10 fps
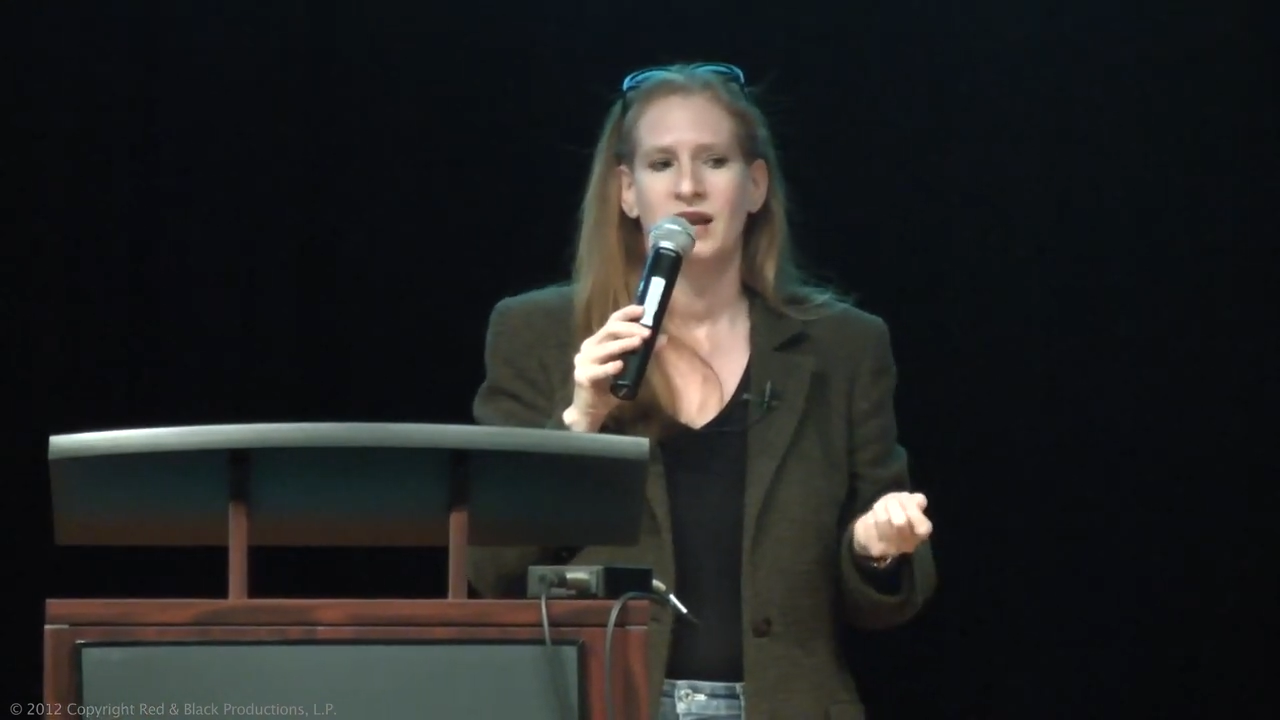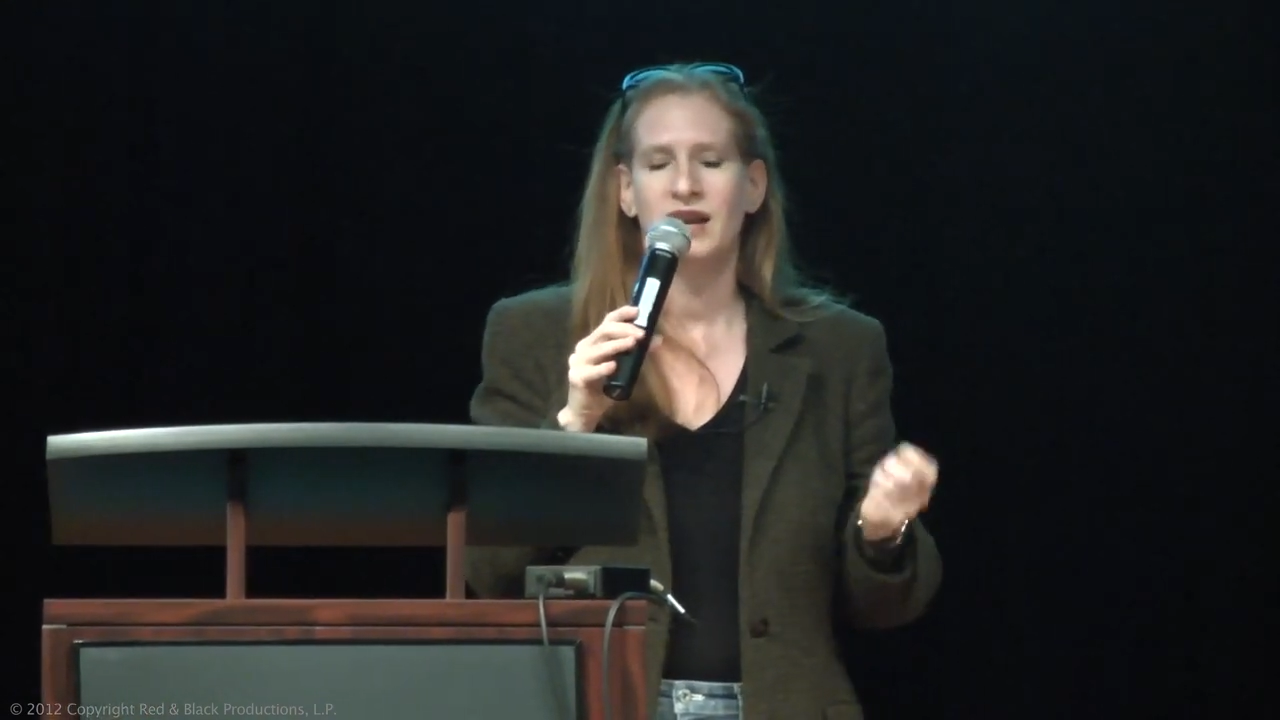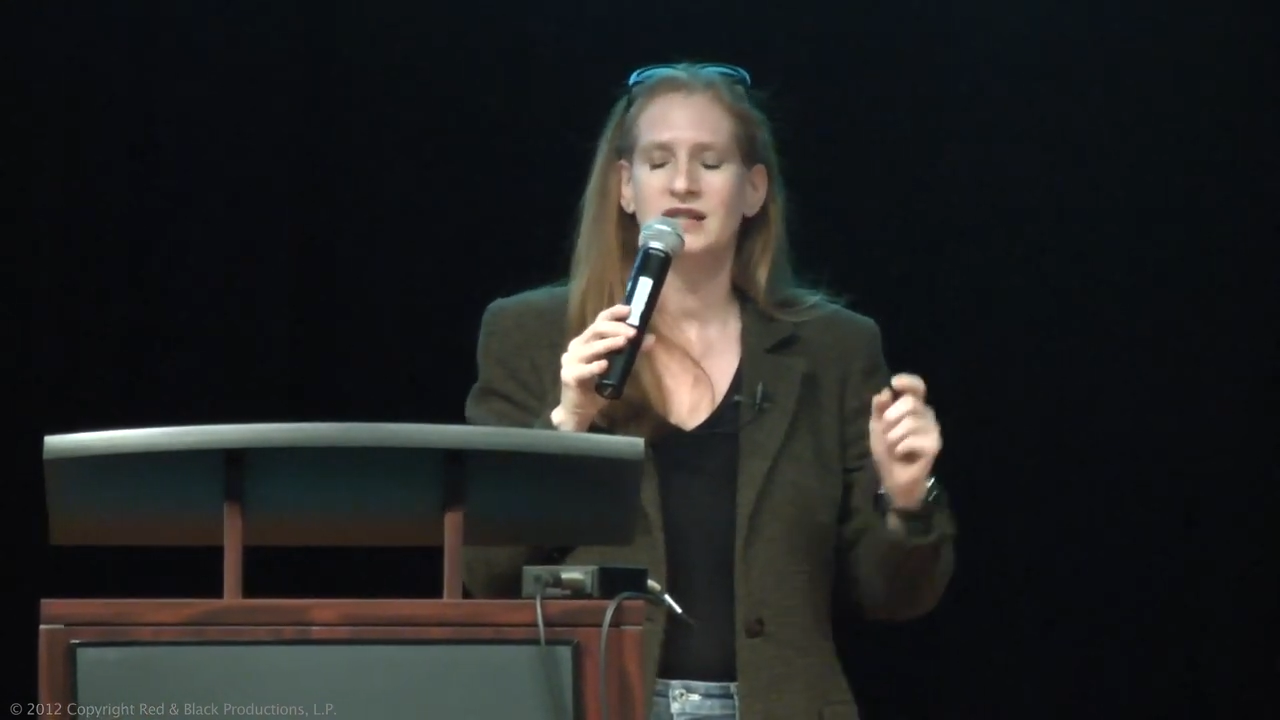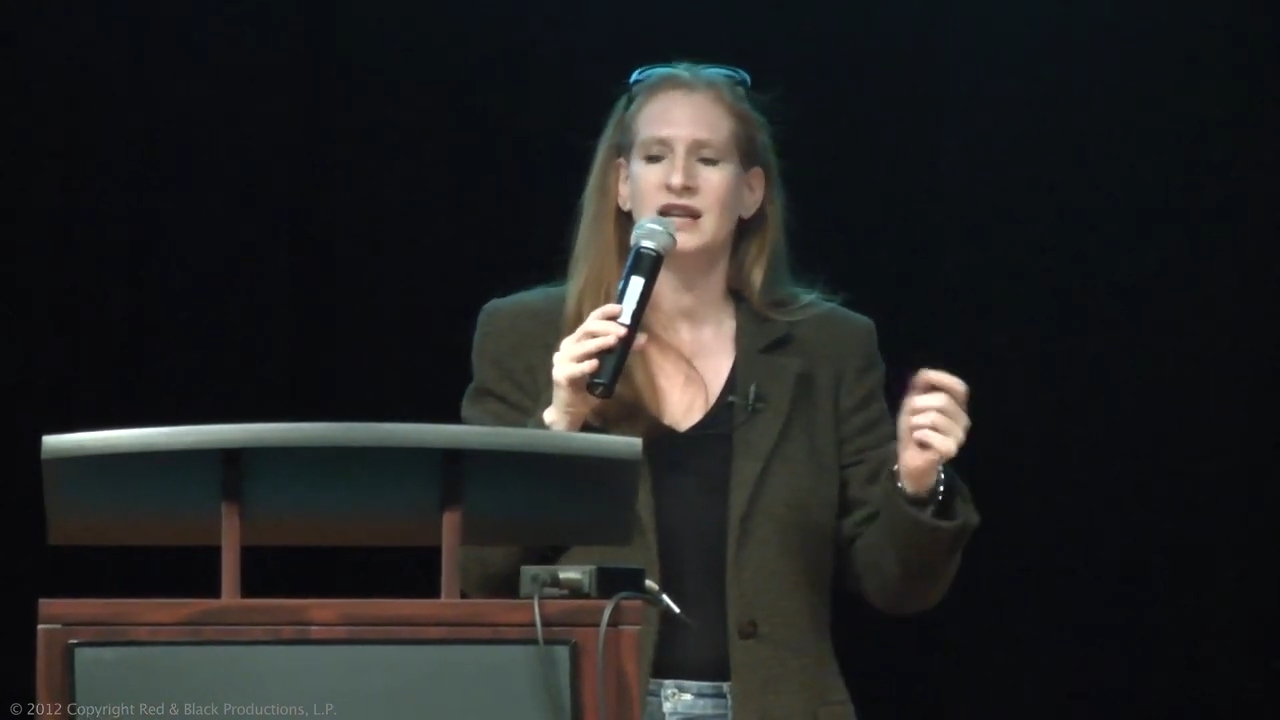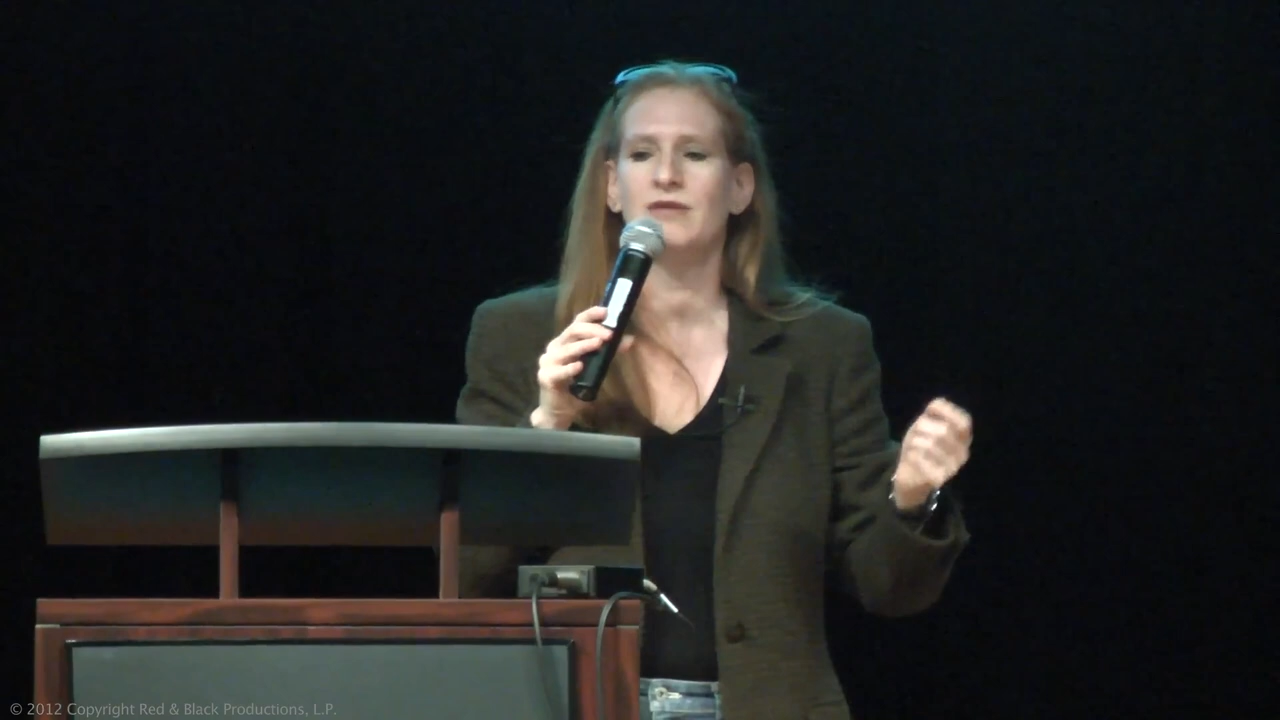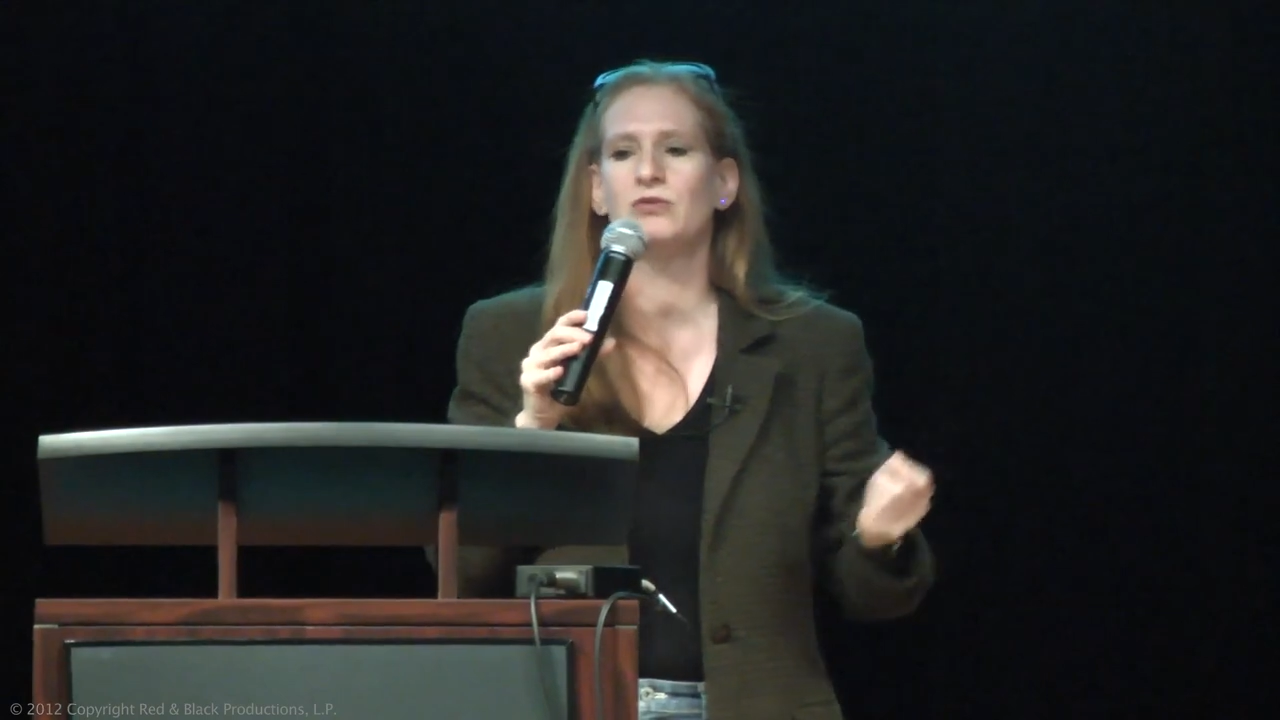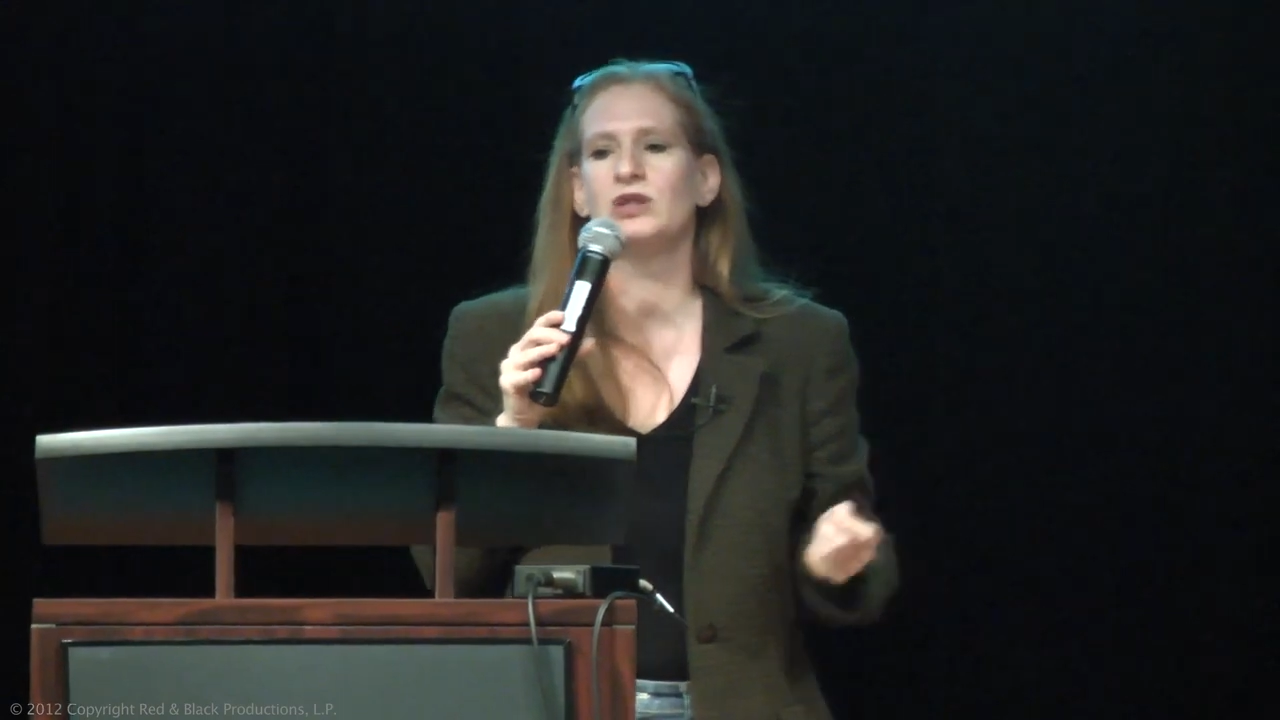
And I didn't have a